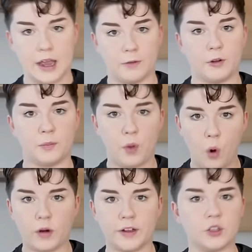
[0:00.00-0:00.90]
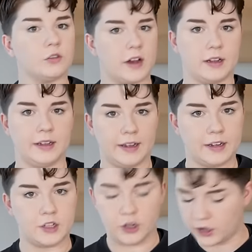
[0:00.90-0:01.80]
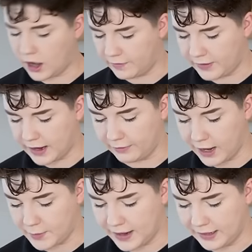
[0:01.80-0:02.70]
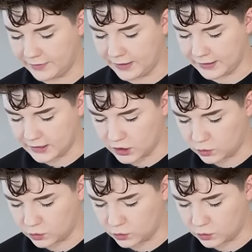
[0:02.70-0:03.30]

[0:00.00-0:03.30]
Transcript: Now, if you're pouring directly into your coffee, I'd recommend giving this a